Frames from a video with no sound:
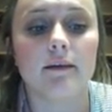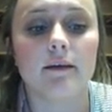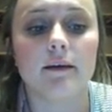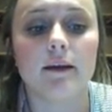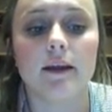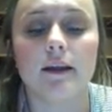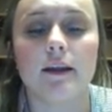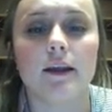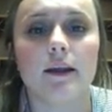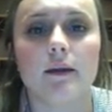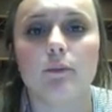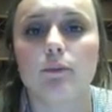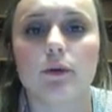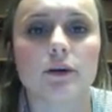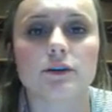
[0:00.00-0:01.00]
any
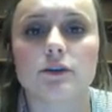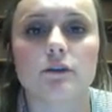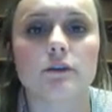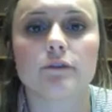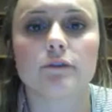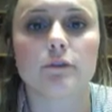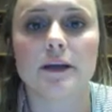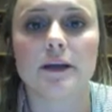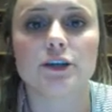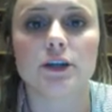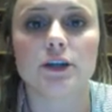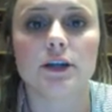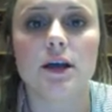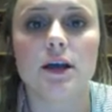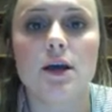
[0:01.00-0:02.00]
personal
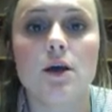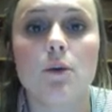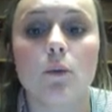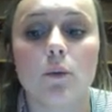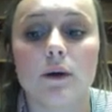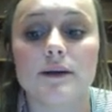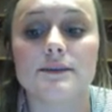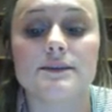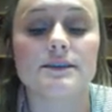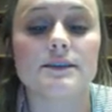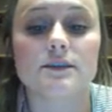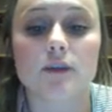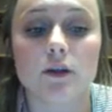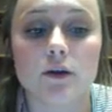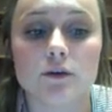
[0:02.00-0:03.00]
information was
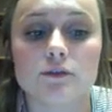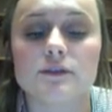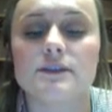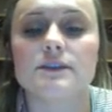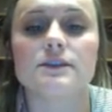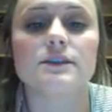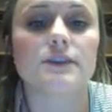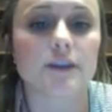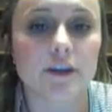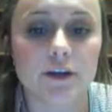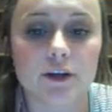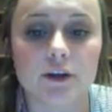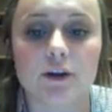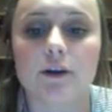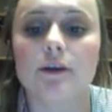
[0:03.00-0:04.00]
disclosed and
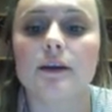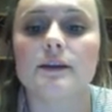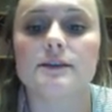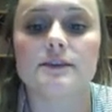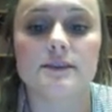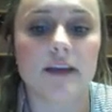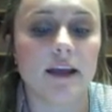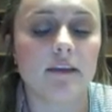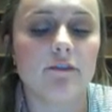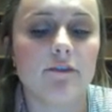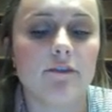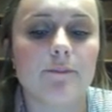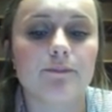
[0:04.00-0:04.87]
secure and safe.